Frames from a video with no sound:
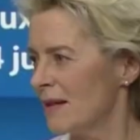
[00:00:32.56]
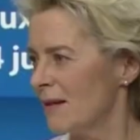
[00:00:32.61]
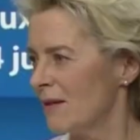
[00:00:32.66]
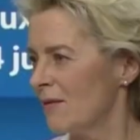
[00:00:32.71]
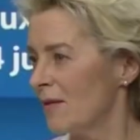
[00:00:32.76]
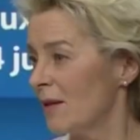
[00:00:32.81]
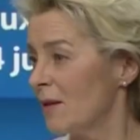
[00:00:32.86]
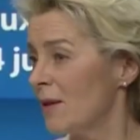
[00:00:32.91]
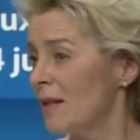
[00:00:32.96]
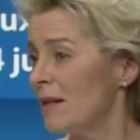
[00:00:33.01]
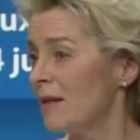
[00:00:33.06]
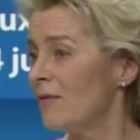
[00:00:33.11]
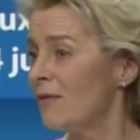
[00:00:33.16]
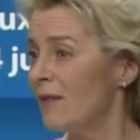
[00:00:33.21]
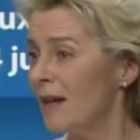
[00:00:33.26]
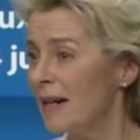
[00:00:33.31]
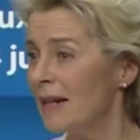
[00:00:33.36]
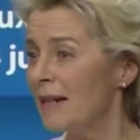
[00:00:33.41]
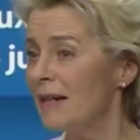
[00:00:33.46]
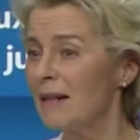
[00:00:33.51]
is a very
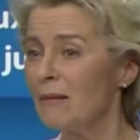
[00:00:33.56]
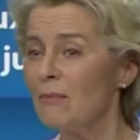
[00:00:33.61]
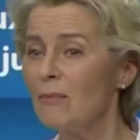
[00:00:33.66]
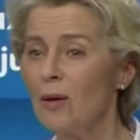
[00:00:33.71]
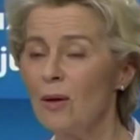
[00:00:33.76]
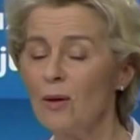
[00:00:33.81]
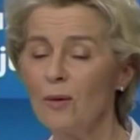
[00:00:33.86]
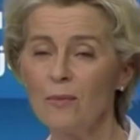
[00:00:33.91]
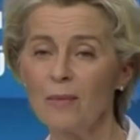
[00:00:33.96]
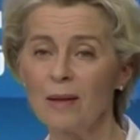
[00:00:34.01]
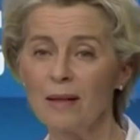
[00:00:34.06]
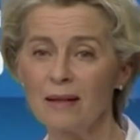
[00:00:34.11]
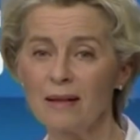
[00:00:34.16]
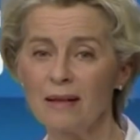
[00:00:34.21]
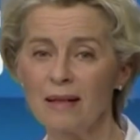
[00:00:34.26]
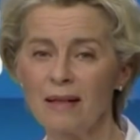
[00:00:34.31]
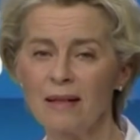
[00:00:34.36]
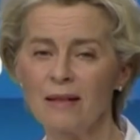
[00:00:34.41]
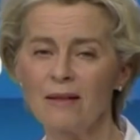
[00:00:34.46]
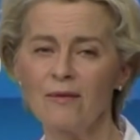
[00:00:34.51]
defining
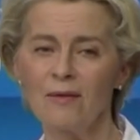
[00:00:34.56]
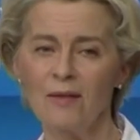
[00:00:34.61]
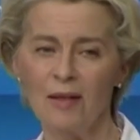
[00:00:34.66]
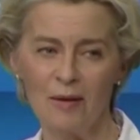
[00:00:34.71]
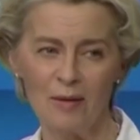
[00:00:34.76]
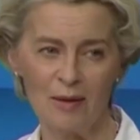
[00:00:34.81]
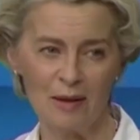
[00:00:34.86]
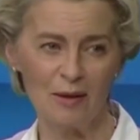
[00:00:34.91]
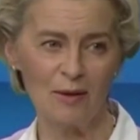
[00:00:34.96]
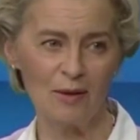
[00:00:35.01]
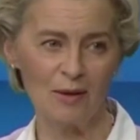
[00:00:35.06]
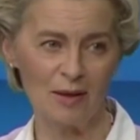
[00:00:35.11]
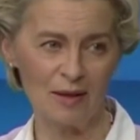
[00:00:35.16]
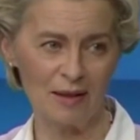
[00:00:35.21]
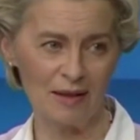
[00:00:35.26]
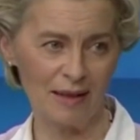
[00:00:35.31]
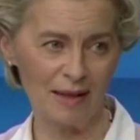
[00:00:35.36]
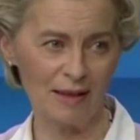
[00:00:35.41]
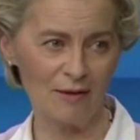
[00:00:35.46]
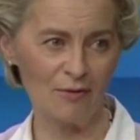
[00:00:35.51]
moment and a very
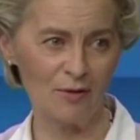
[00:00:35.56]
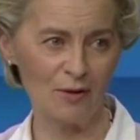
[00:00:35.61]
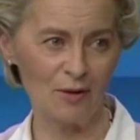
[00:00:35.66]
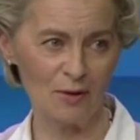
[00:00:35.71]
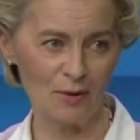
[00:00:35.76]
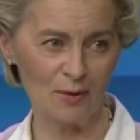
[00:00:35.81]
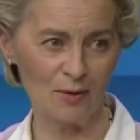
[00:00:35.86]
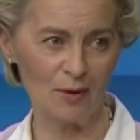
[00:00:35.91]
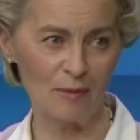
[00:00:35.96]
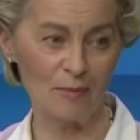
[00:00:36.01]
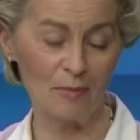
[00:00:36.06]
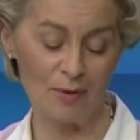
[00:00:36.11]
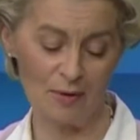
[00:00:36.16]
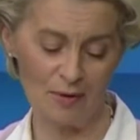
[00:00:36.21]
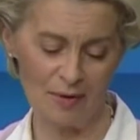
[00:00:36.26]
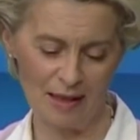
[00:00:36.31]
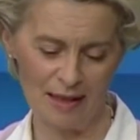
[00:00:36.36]
good day for Europe